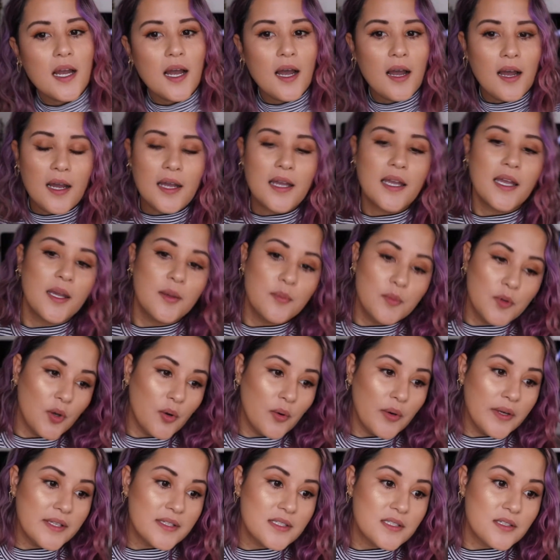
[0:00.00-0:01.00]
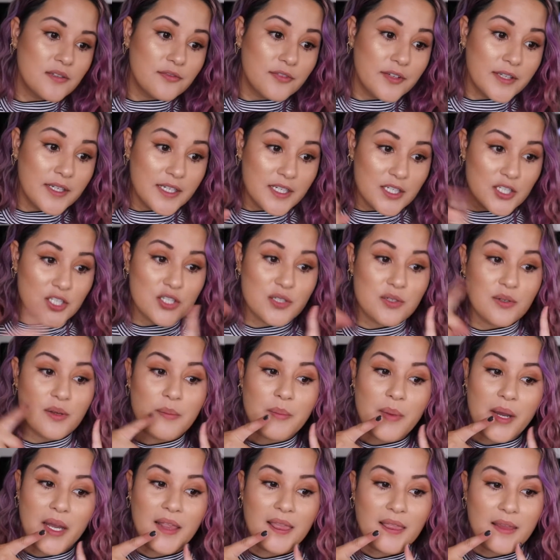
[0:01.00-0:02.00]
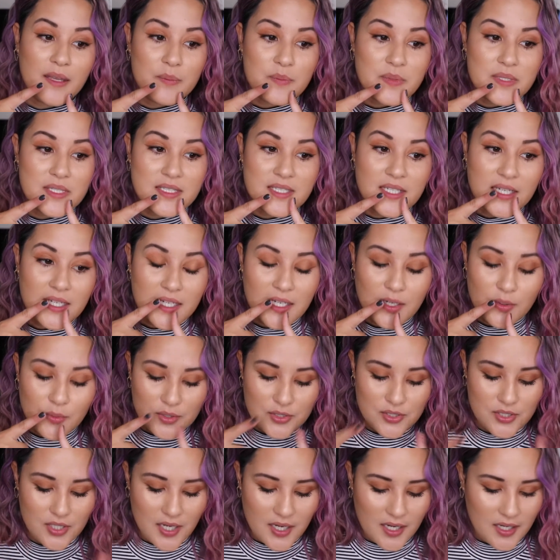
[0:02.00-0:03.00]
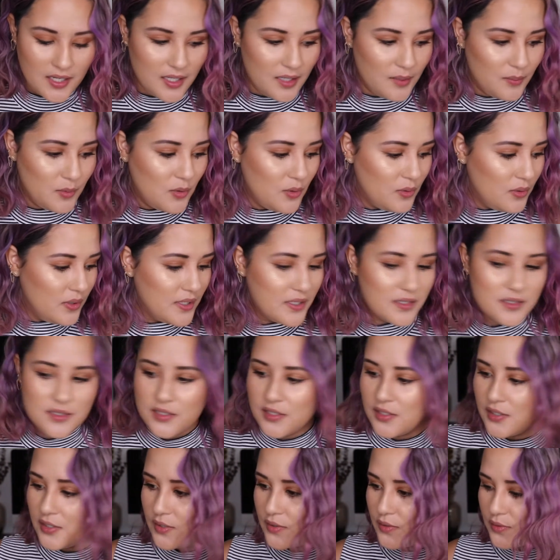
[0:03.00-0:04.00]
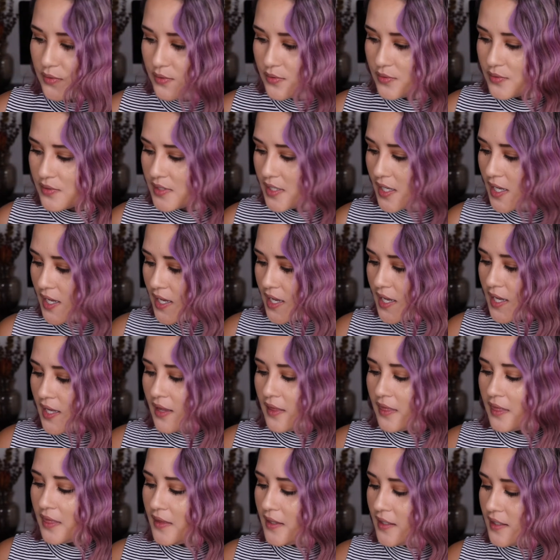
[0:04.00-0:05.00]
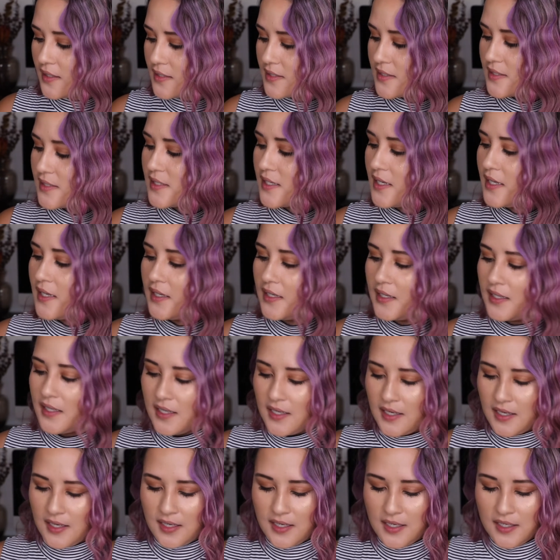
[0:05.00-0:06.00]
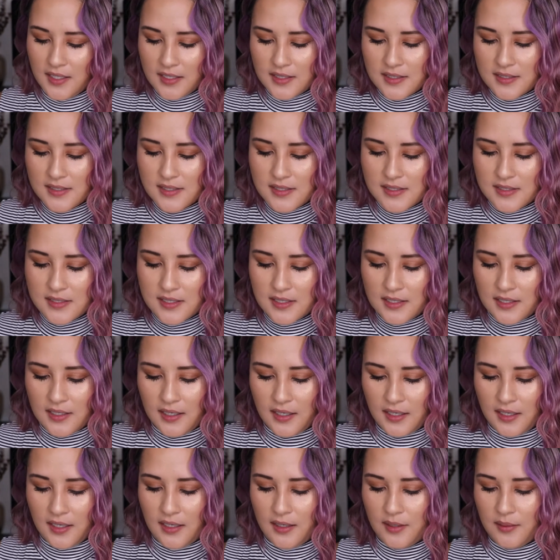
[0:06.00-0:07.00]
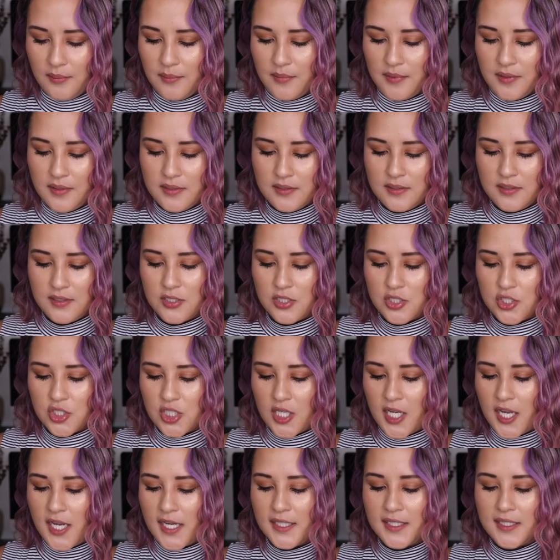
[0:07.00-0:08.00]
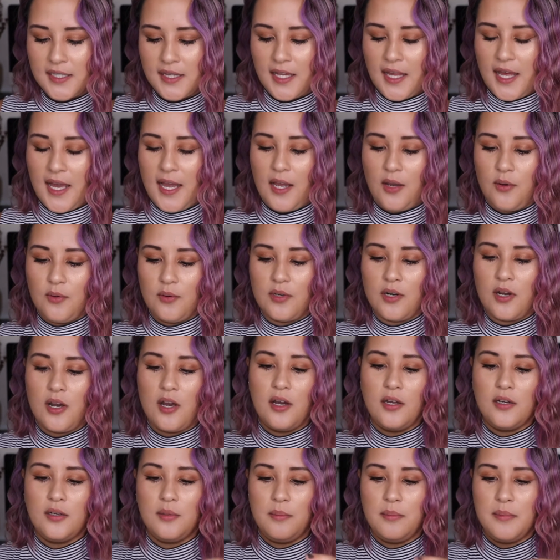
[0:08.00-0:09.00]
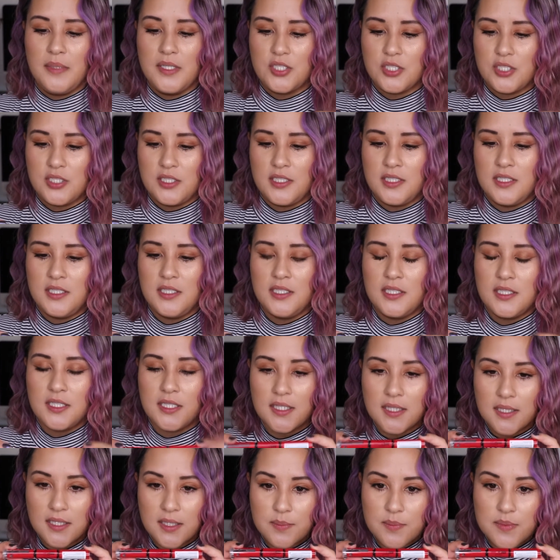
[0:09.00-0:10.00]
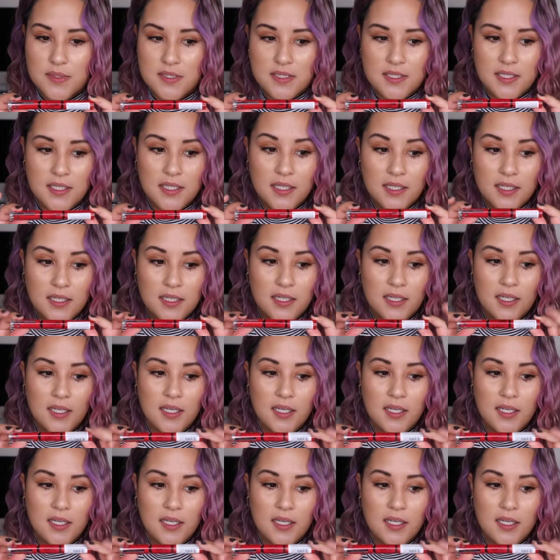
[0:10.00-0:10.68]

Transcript: I am going to finish my lipstick, which I am going to use this NYX Shine Loud on a Mission lipstick.